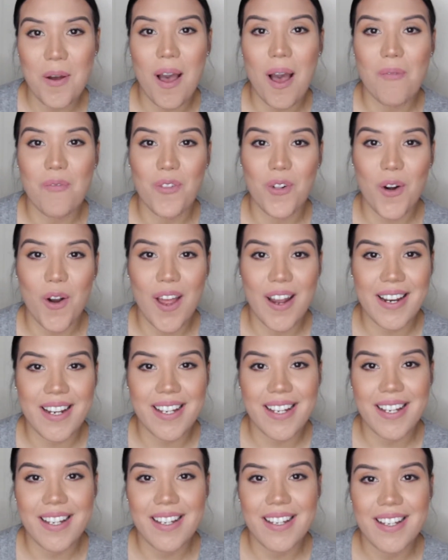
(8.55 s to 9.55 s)
I'm
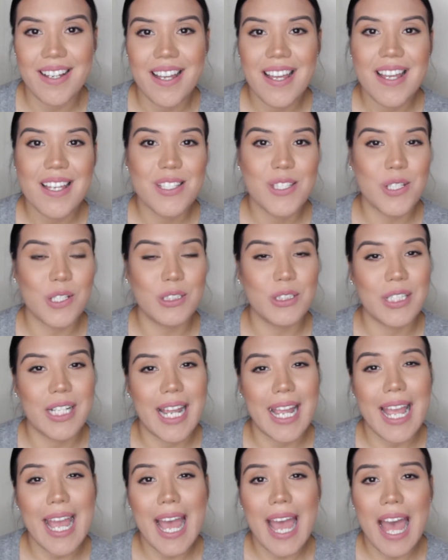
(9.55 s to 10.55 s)
Veronica. So
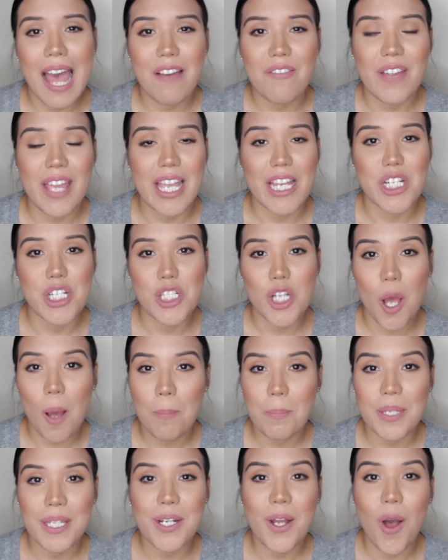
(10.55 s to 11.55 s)
today I have a
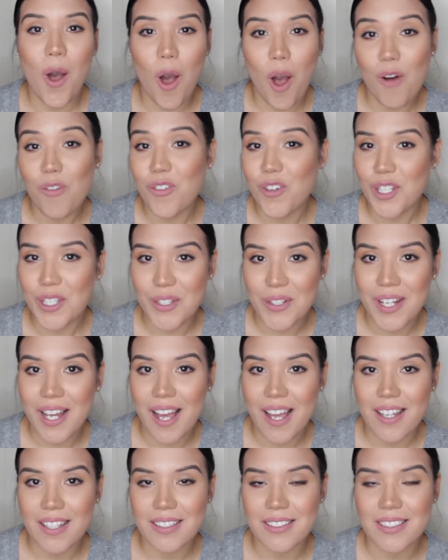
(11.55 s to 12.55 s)
shopping haul for you
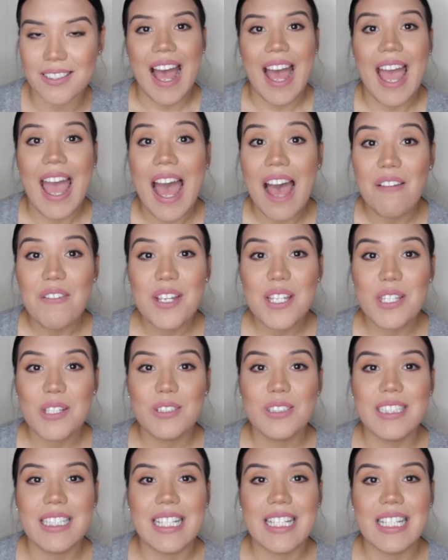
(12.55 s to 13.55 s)
guys. I haven't
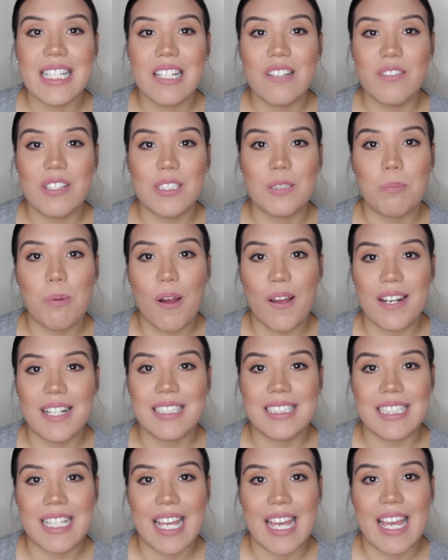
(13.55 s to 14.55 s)
used any of these
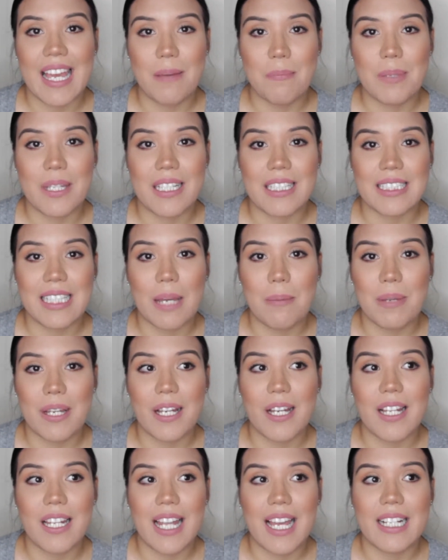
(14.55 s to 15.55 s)
products yet because I've been
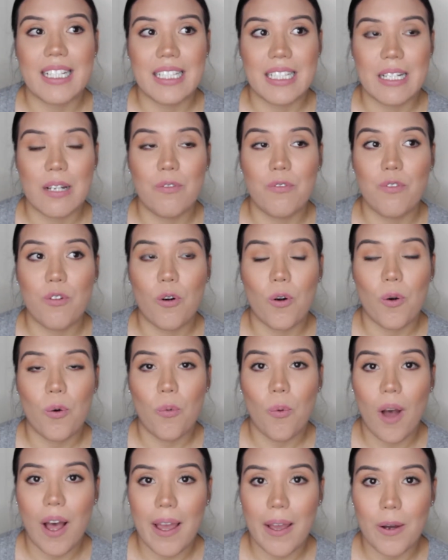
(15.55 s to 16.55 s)
collecting them for a
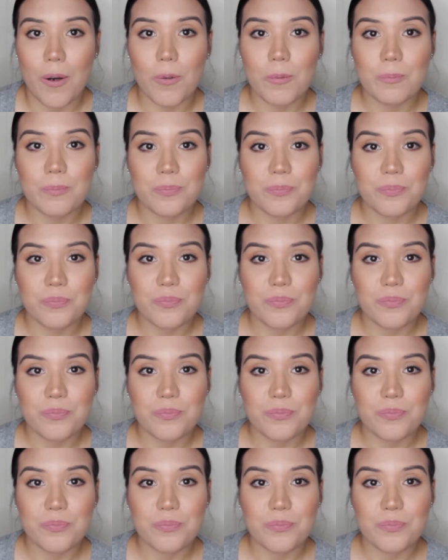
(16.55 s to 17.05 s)
while.